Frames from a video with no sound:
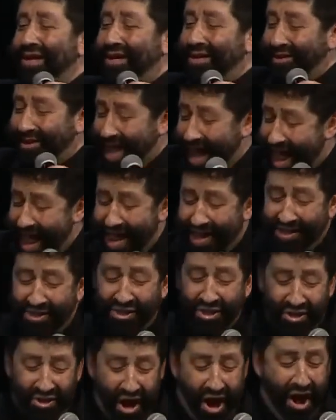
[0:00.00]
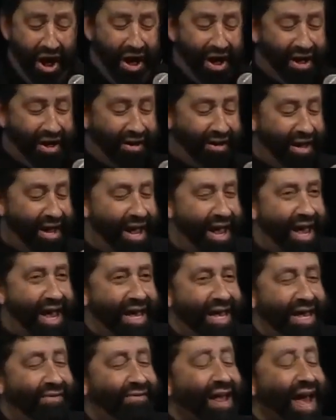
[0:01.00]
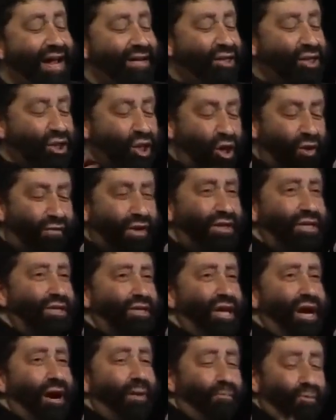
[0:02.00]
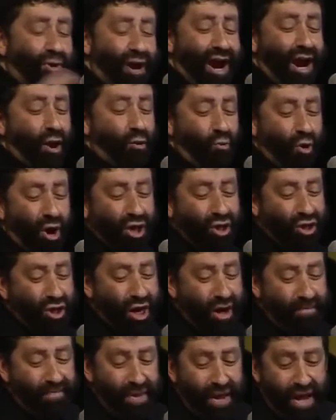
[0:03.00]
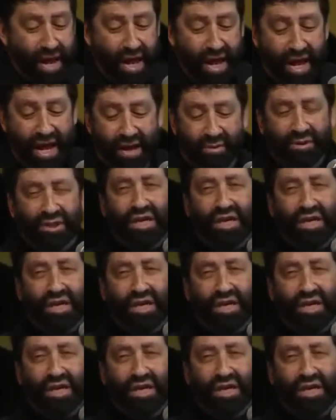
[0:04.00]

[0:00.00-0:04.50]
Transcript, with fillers: the land to God. He even had services there, prayer, worship. He